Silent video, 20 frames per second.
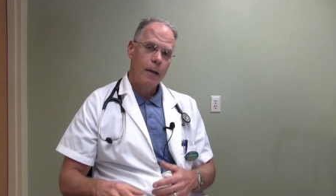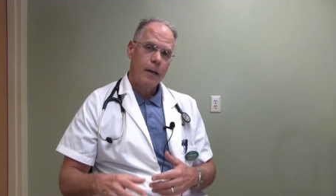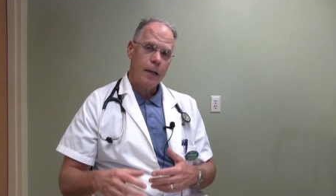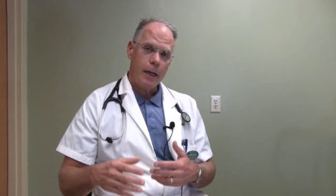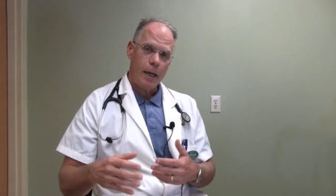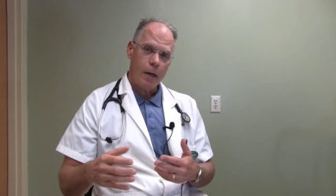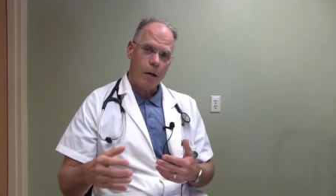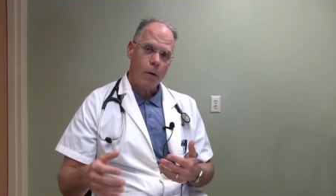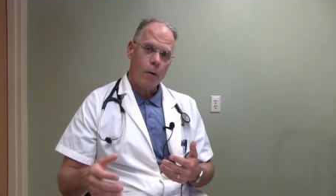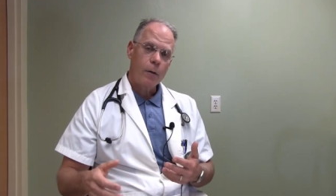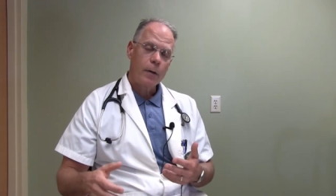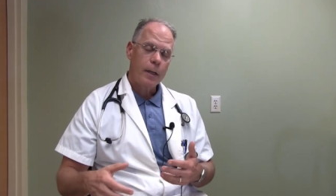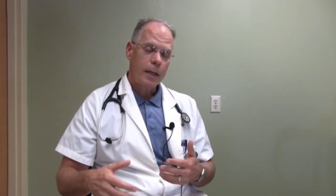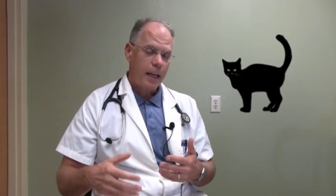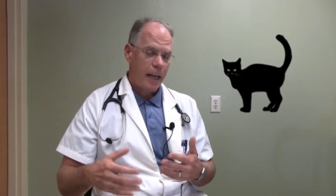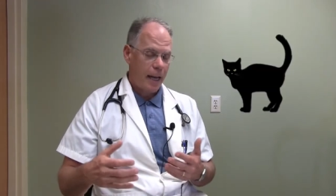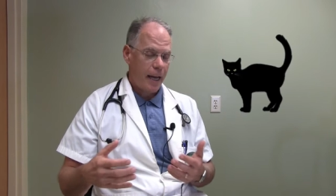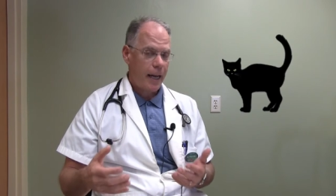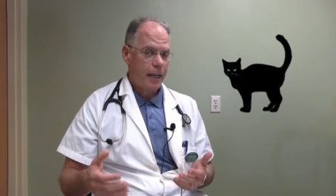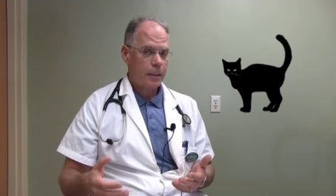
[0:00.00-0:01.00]
Now,
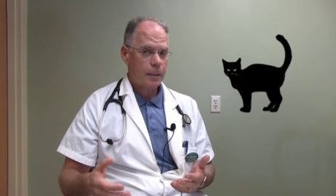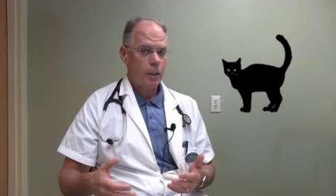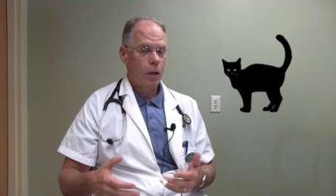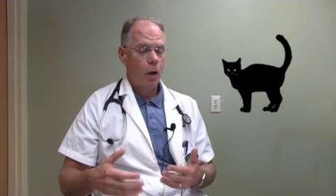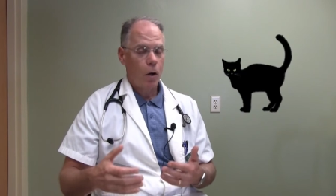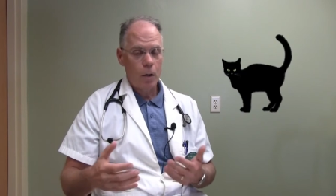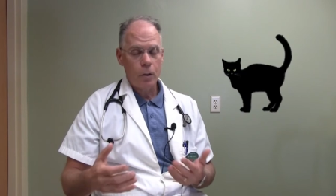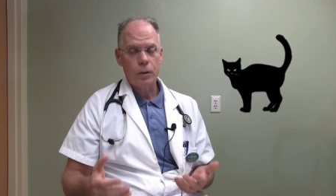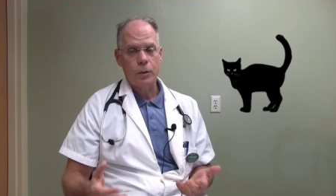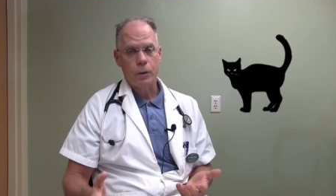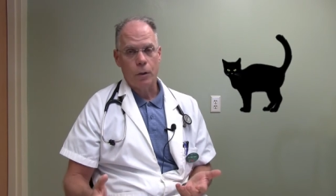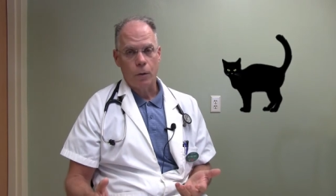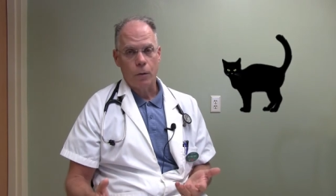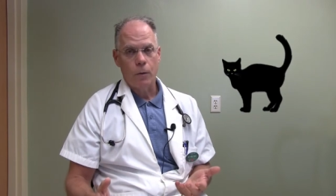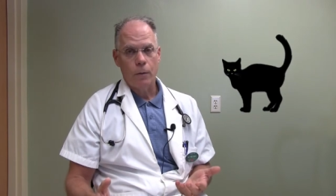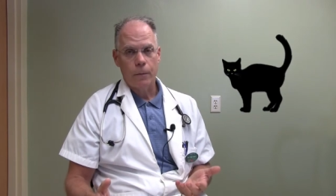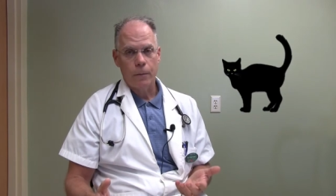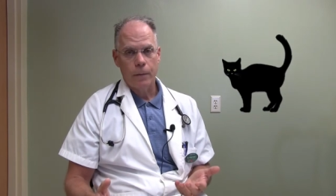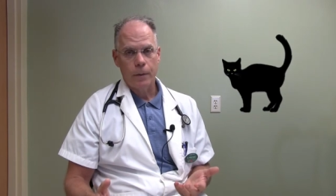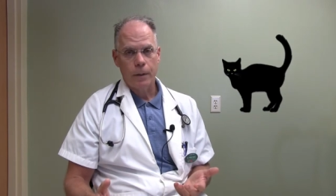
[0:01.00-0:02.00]
cats
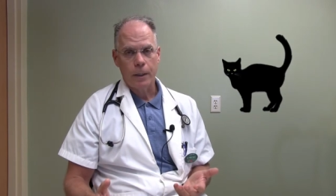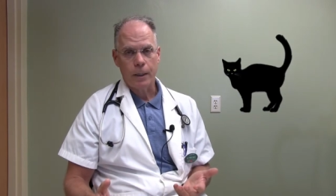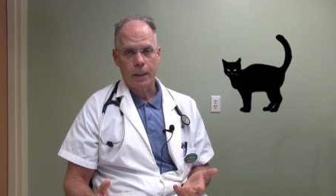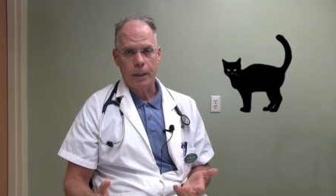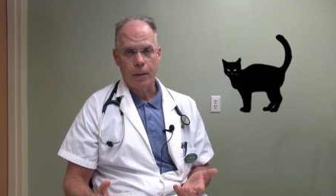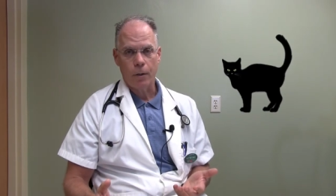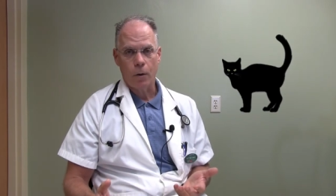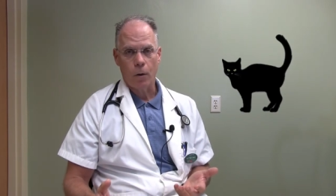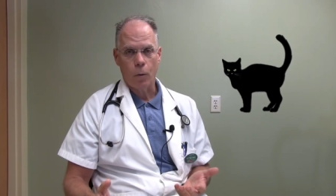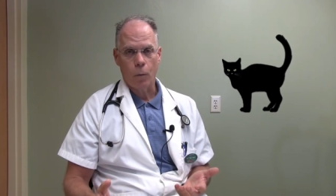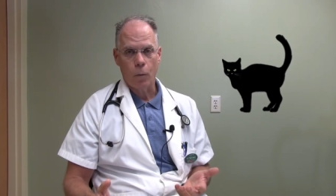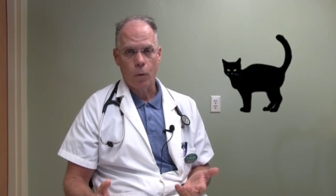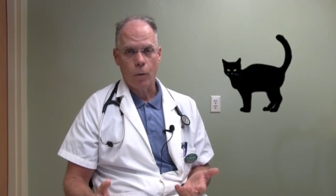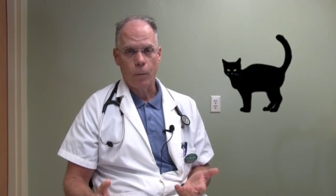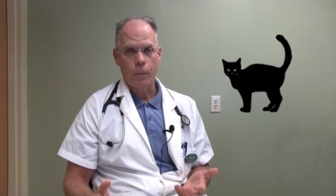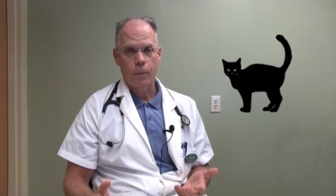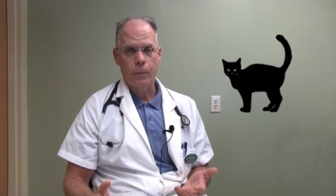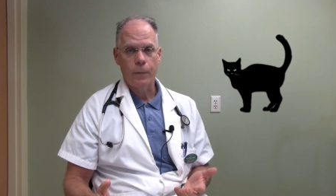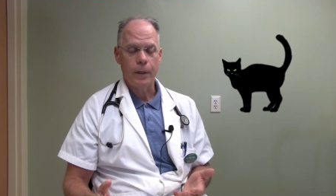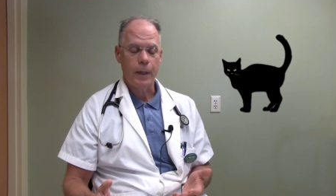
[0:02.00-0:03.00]
also can get
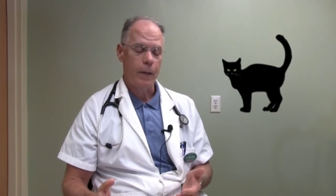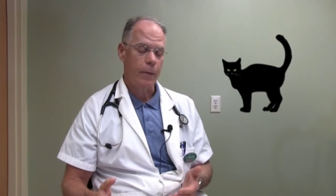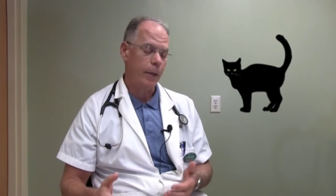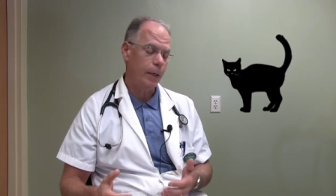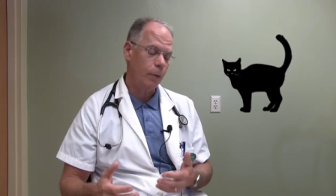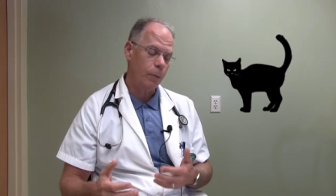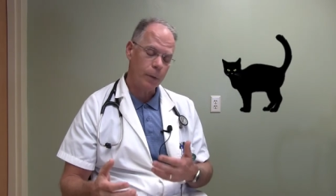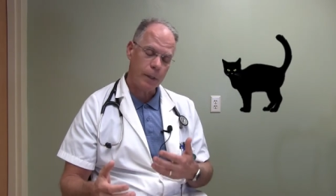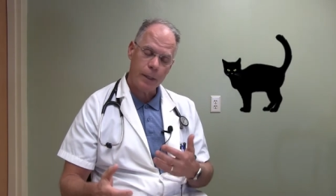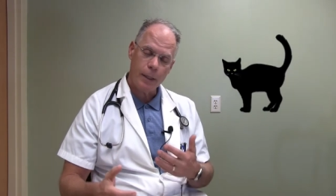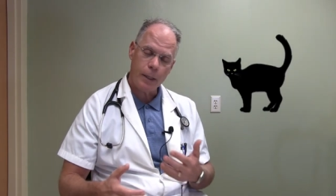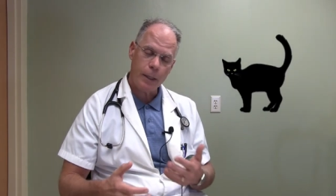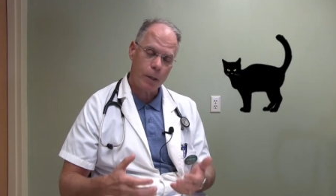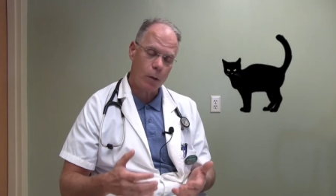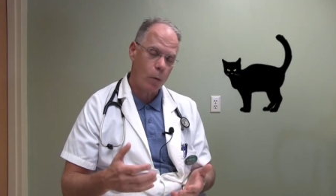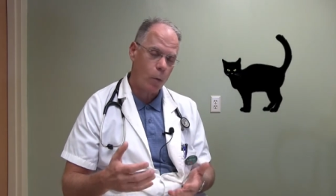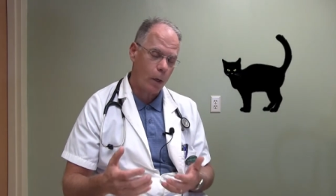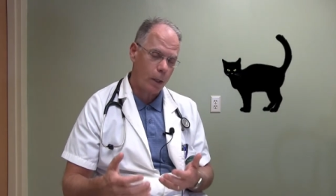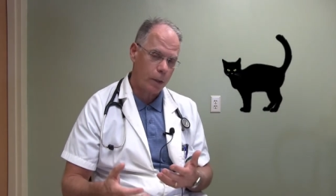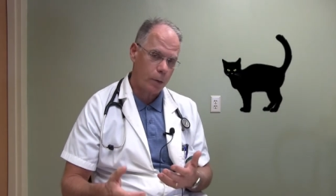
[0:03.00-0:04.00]
heartworm. Now, they don't get it at
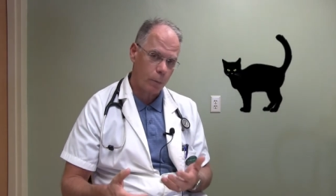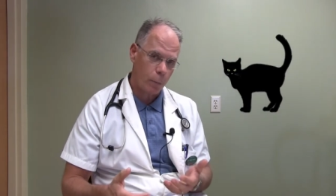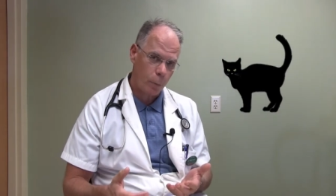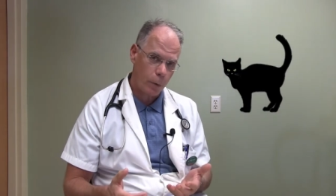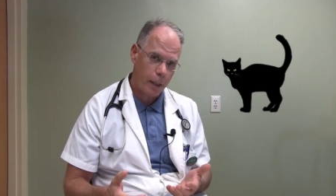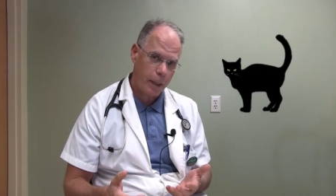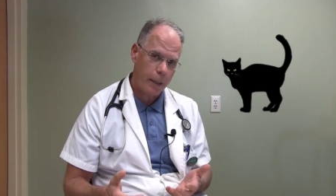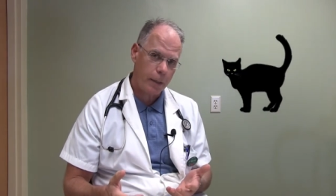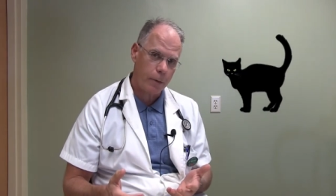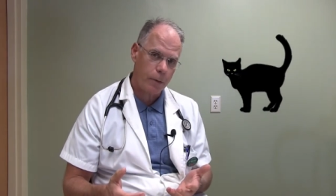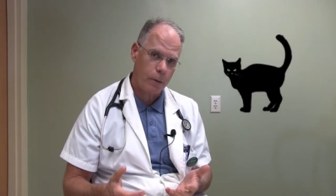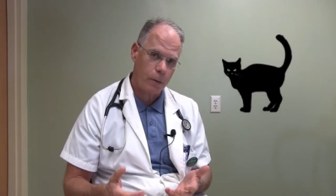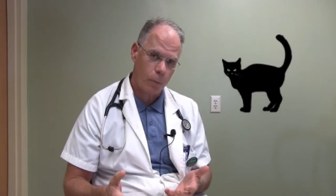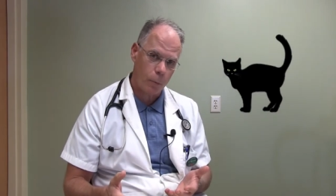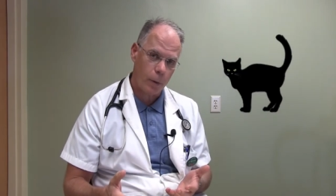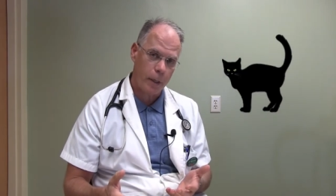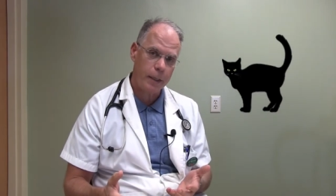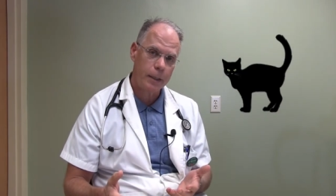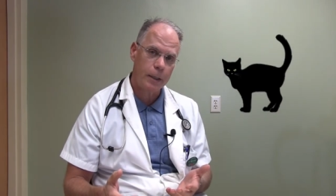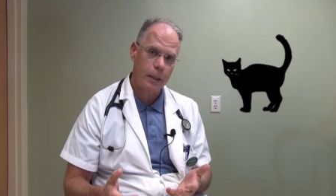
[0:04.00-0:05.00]
quite the rate, the
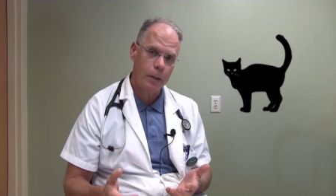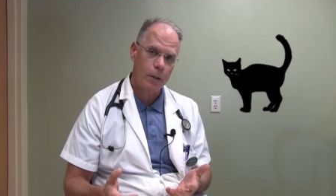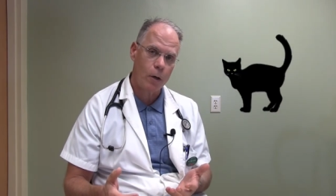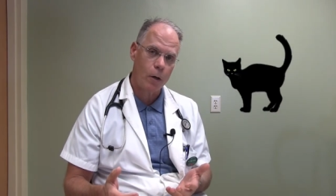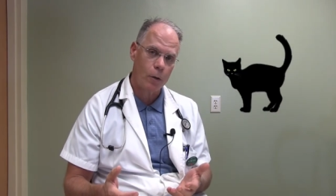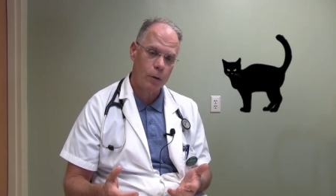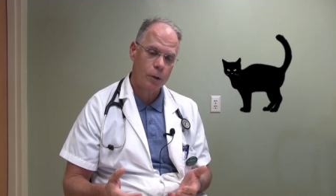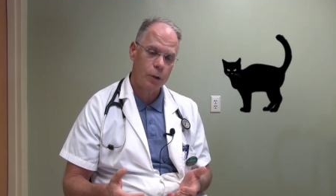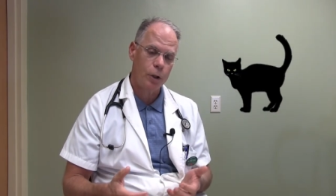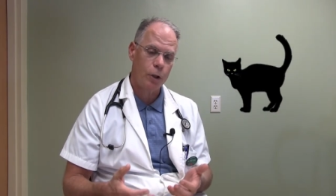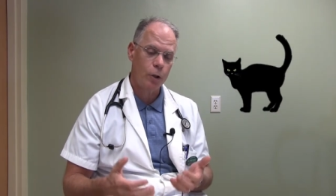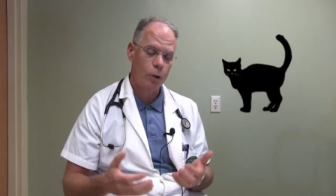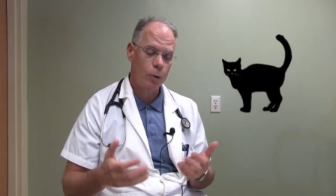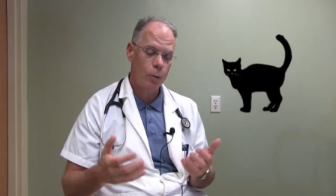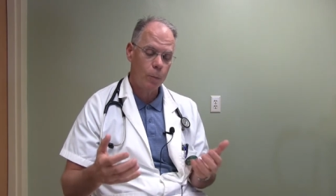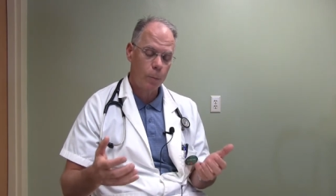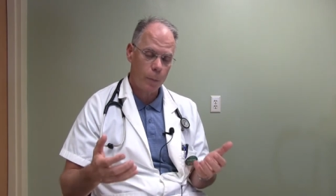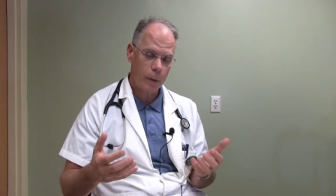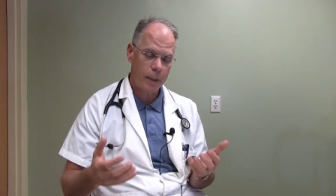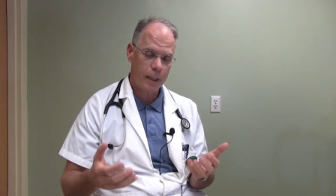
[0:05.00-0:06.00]
rate that dogs do,
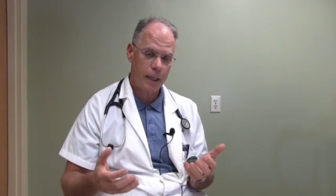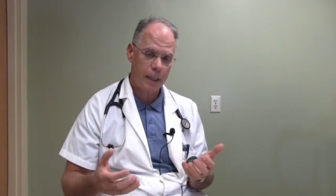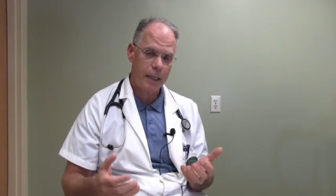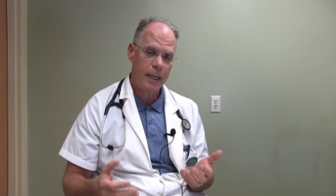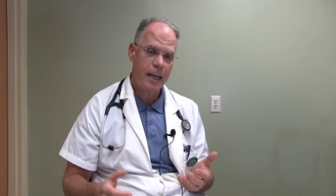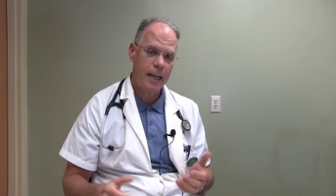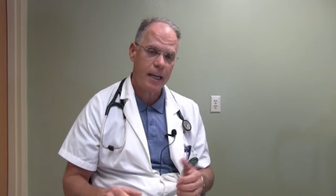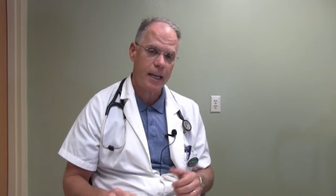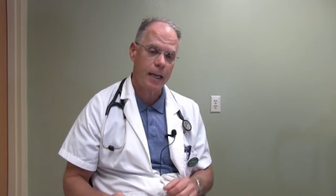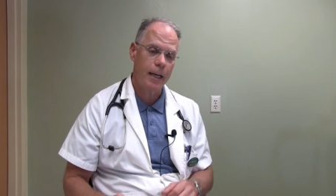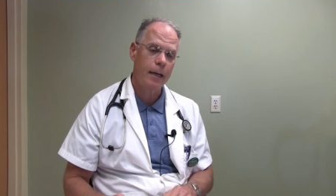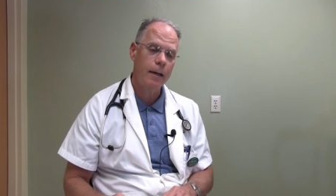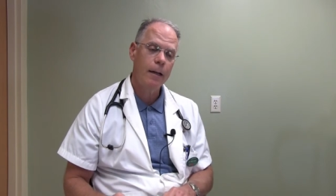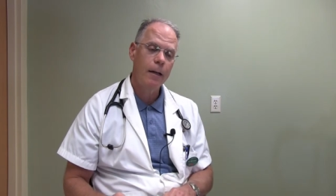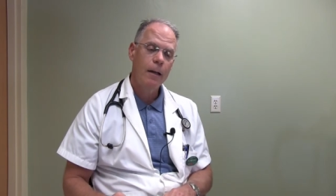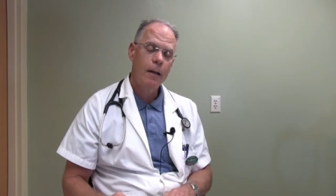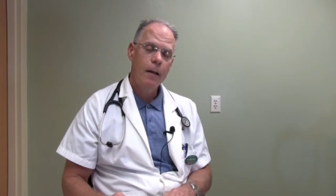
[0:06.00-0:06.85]
but they can.